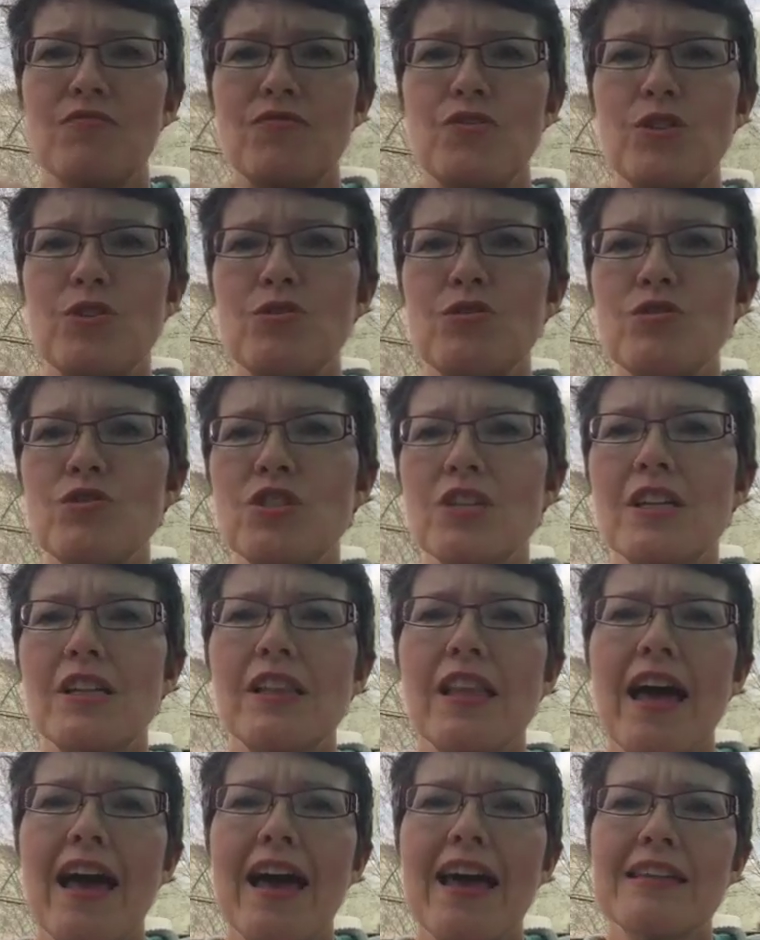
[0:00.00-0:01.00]
fused
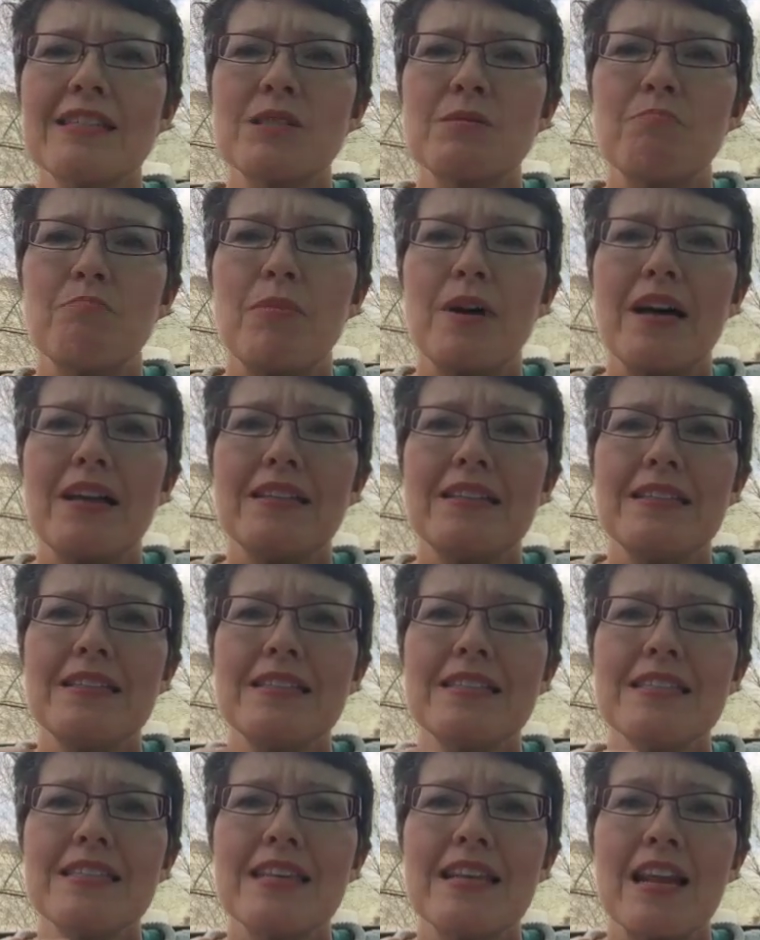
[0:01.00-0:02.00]
glass
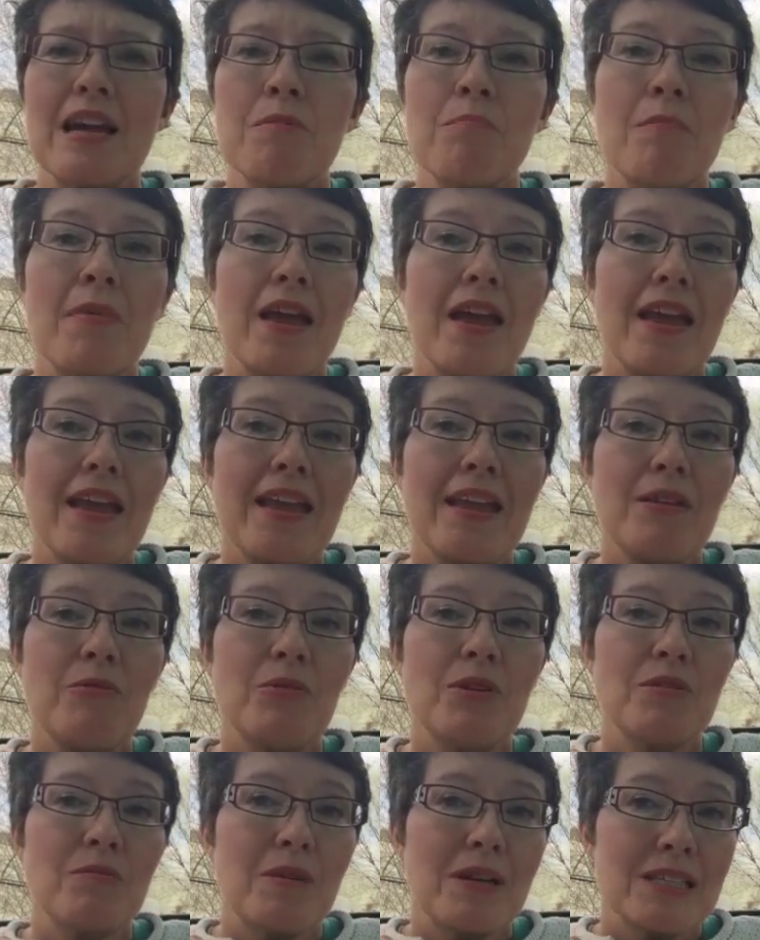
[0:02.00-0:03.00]
buttons that I made
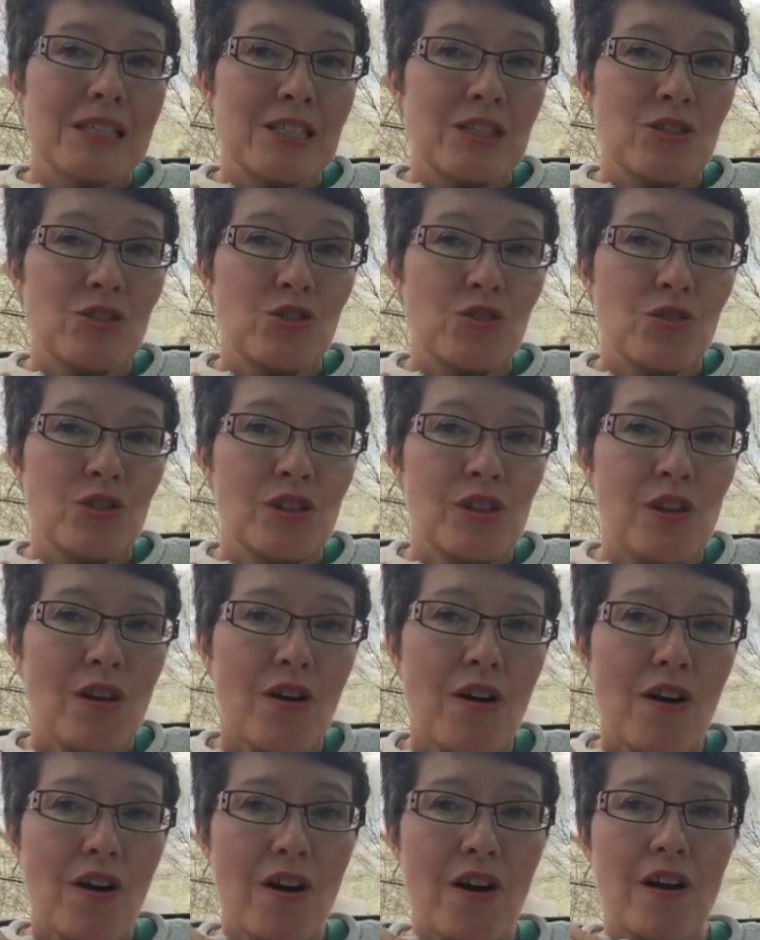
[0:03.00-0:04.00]
with my
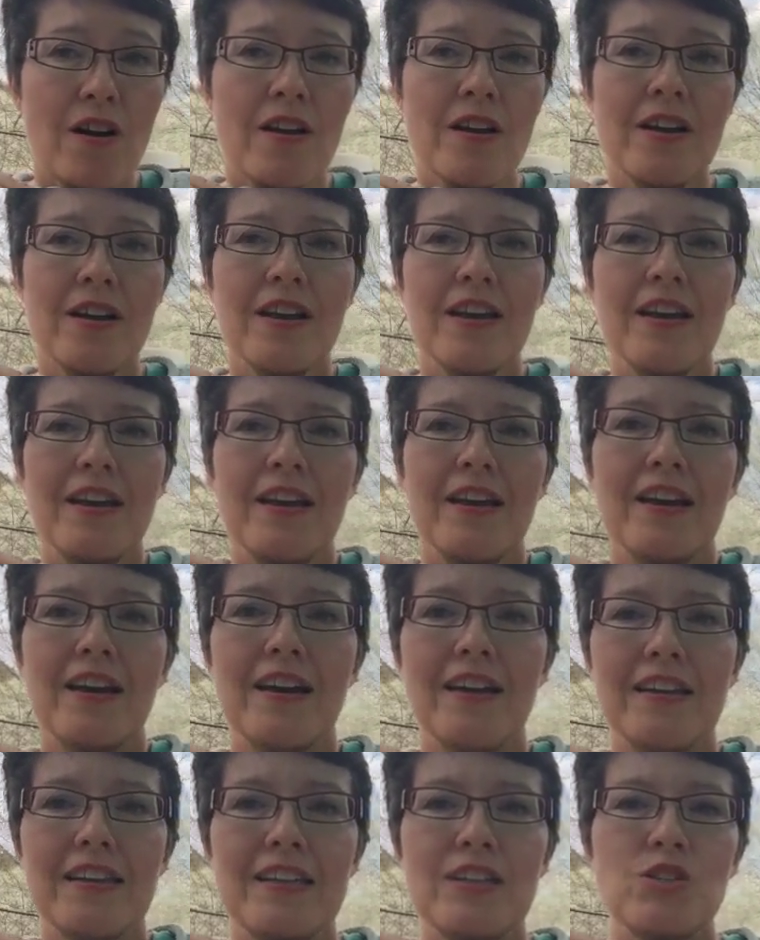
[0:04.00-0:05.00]
sister-in-law.
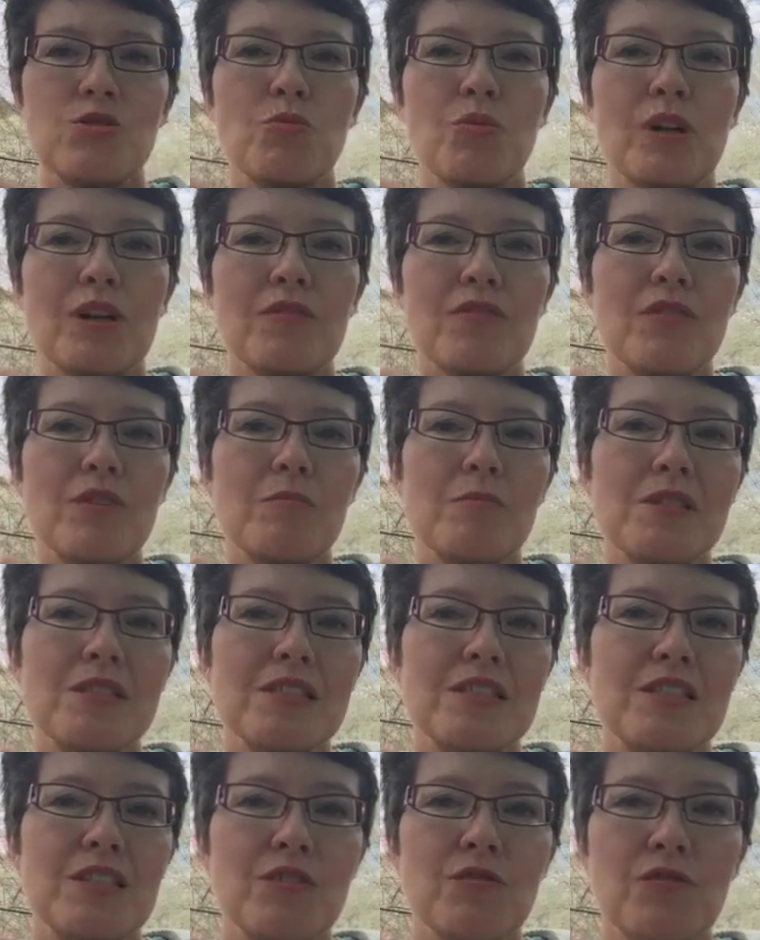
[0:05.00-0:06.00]
Each one of them
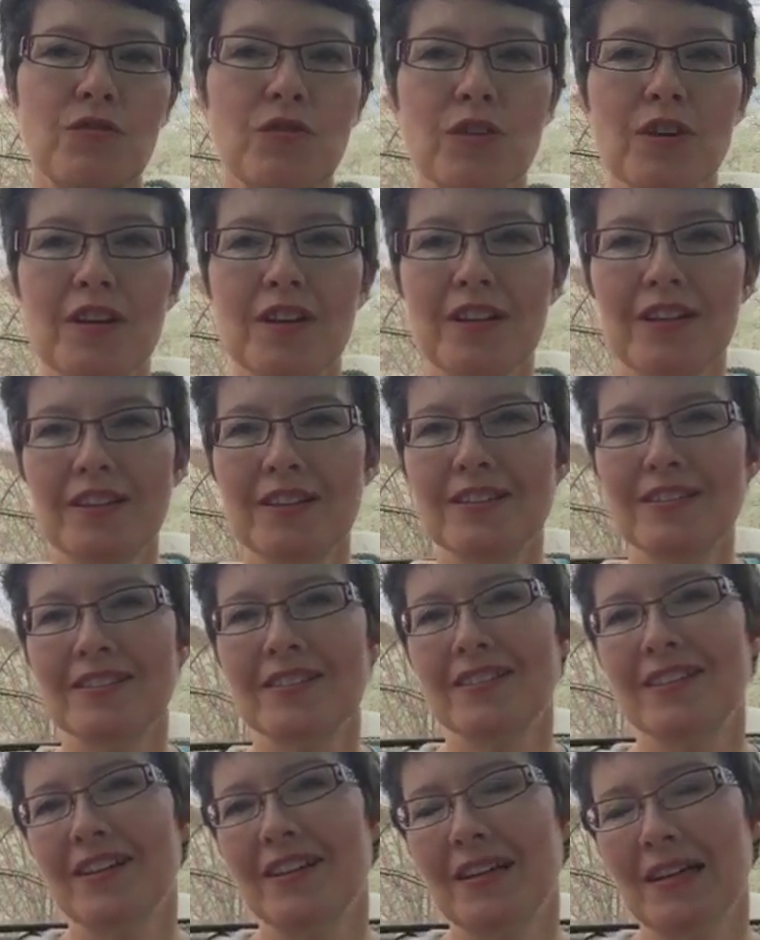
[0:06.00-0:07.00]
is
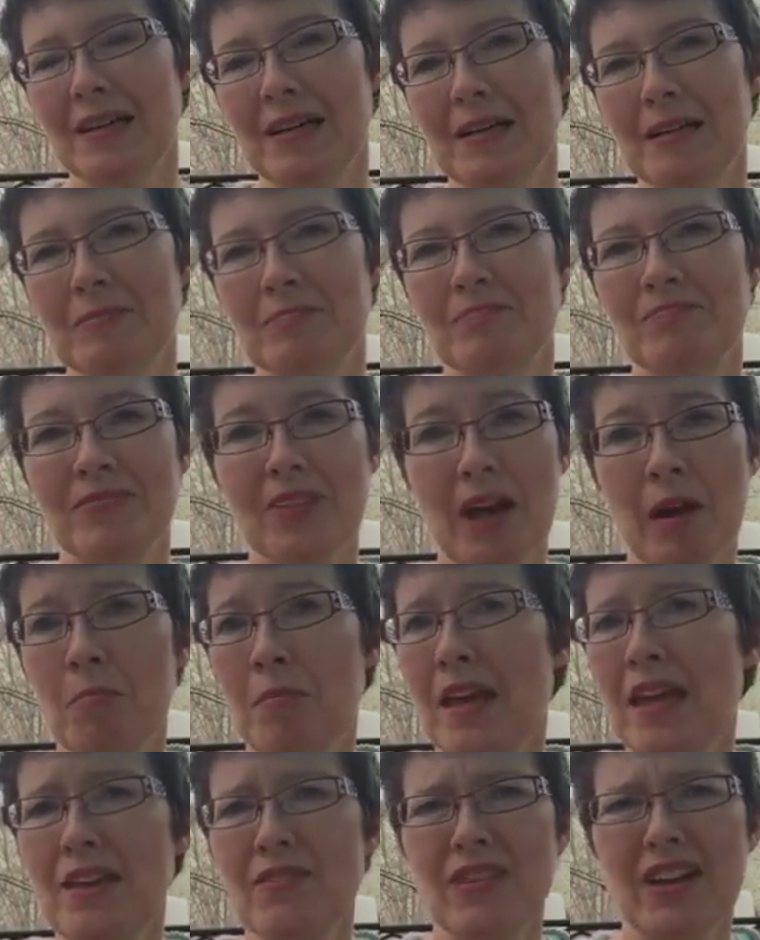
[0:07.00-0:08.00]
different. I
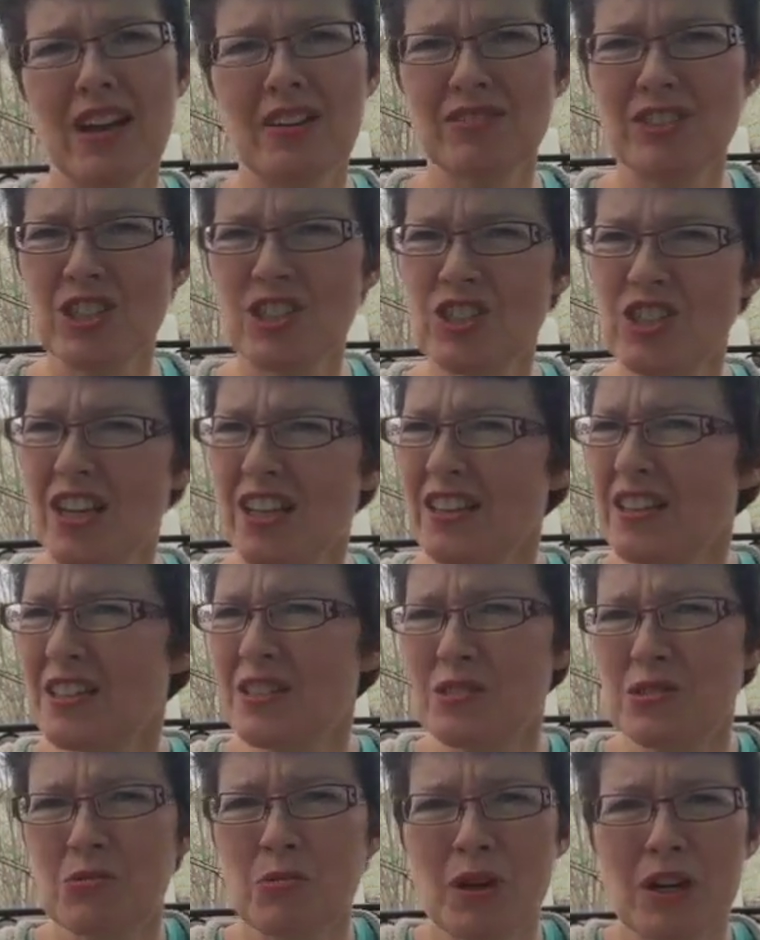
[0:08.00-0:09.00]
may even have to shed
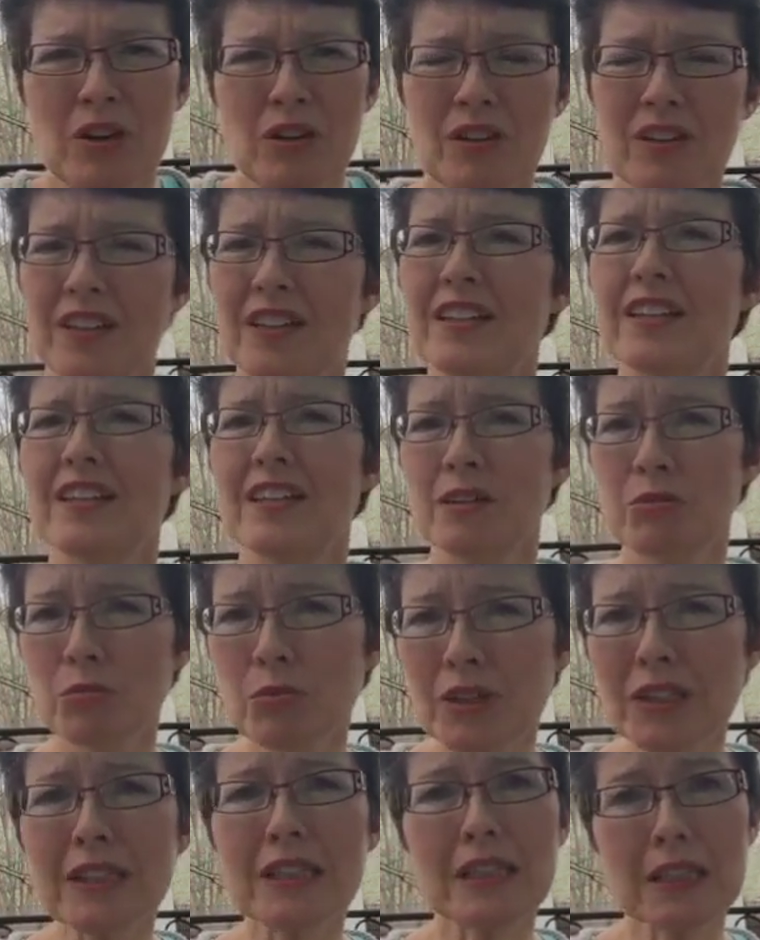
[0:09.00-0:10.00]
this sweater. It
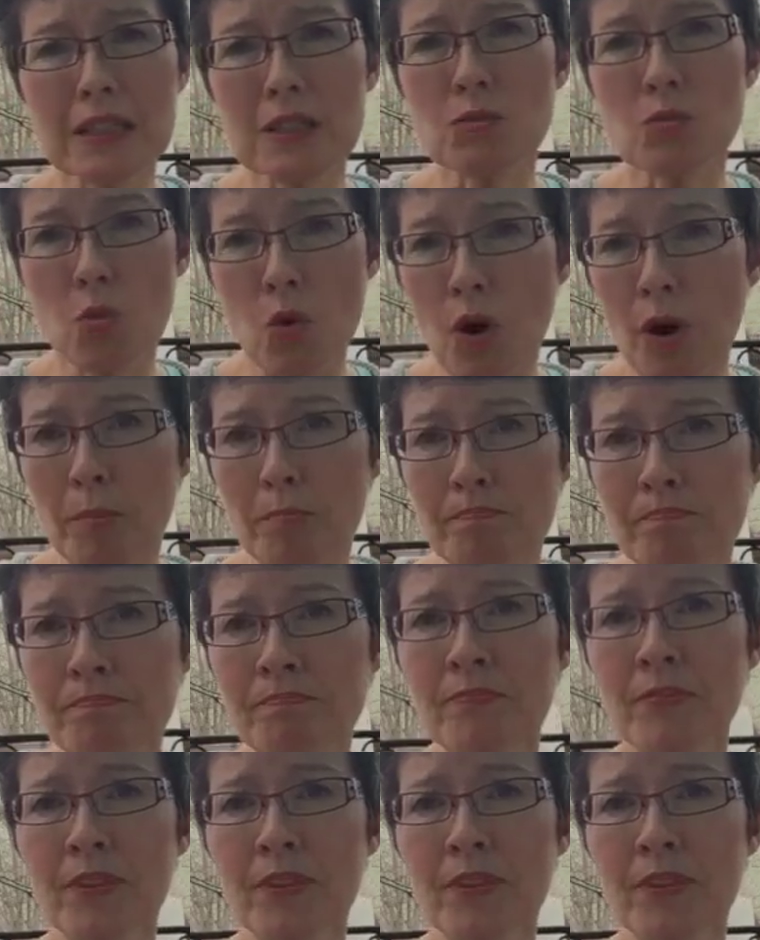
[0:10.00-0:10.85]
really is warm.